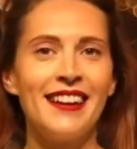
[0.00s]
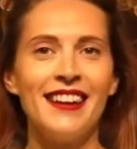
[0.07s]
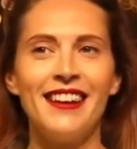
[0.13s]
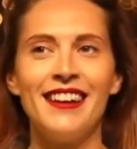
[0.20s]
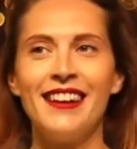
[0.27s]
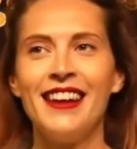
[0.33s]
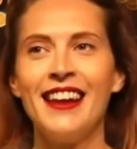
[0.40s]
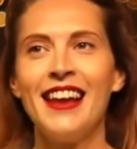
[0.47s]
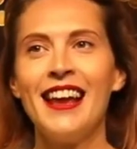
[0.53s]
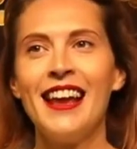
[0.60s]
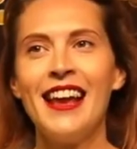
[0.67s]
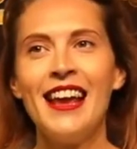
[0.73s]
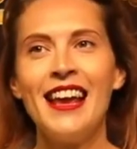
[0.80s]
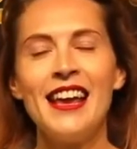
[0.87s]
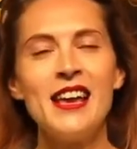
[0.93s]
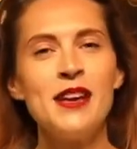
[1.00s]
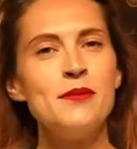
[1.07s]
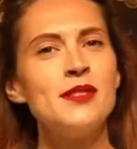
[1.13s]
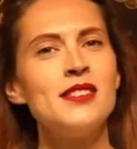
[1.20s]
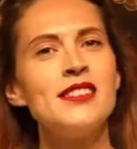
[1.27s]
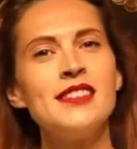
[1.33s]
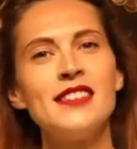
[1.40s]
And it
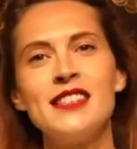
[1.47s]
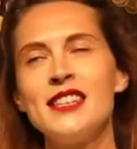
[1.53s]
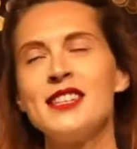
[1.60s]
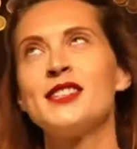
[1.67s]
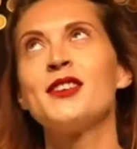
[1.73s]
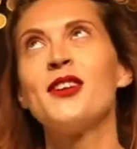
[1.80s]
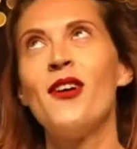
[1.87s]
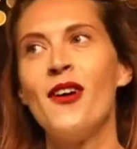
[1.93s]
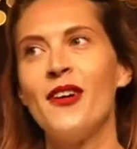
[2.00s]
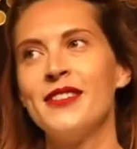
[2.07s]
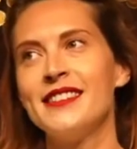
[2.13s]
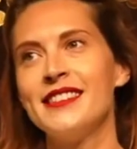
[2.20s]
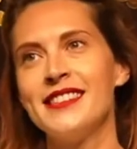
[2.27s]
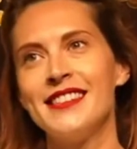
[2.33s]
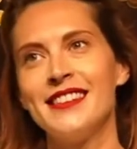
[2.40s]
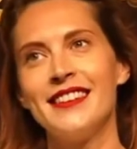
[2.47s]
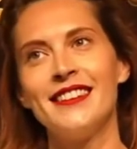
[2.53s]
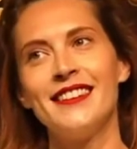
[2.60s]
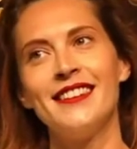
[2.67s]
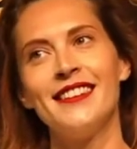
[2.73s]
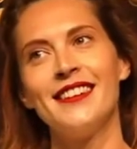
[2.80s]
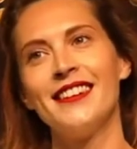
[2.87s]
was just this
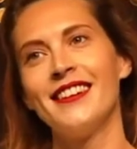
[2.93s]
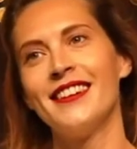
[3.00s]
constant,